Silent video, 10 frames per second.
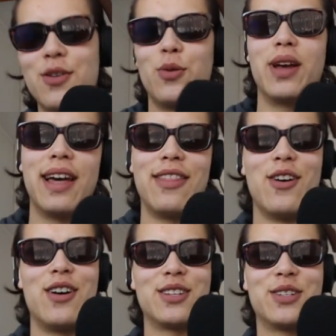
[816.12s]
we had the
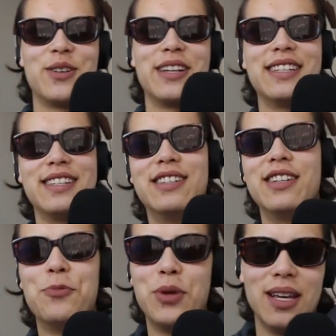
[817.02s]
Australian
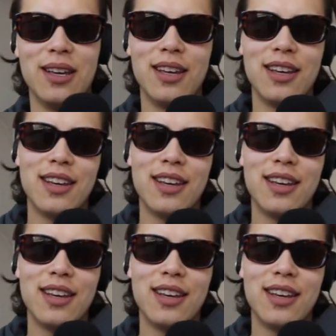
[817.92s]
GP,